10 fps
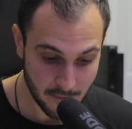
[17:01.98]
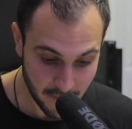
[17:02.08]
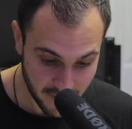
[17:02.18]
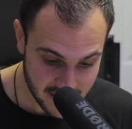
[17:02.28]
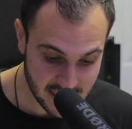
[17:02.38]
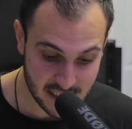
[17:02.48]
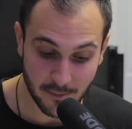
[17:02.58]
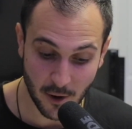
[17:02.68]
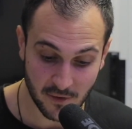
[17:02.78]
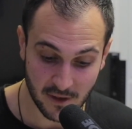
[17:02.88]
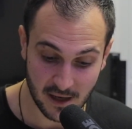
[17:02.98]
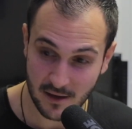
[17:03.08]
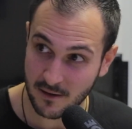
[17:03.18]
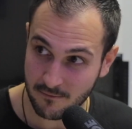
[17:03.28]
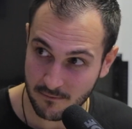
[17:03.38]
This is about
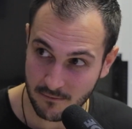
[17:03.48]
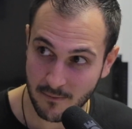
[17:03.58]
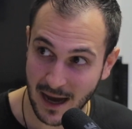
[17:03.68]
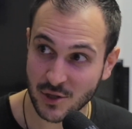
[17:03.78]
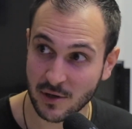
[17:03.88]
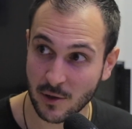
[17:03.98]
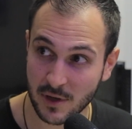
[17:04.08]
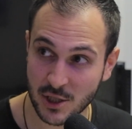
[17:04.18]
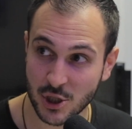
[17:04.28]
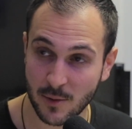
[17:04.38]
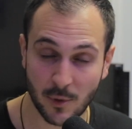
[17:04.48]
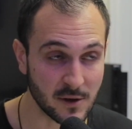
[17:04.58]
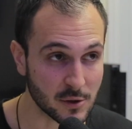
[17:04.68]
the mastering the relationship with